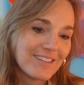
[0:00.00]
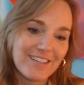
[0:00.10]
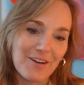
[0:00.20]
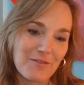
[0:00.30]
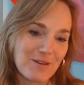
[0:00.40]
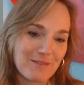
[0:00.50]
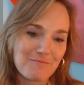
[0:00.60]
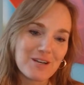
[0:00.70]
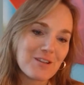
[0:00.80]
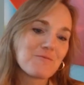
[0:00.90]

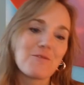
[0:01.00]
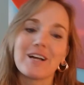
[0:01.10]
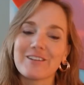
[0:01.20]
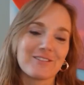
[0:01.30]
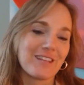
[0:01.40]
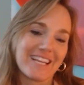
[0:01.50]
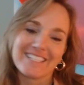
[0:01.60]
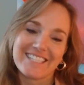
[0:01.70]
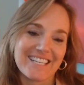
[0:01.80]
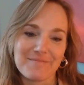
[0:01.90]
What do you want your
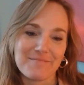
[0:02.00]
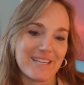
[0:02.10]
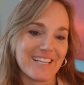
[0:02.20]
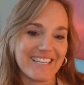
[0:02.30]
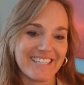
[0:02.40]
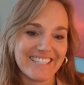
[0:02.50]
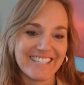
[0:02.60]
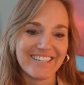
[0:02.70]
legacy to be,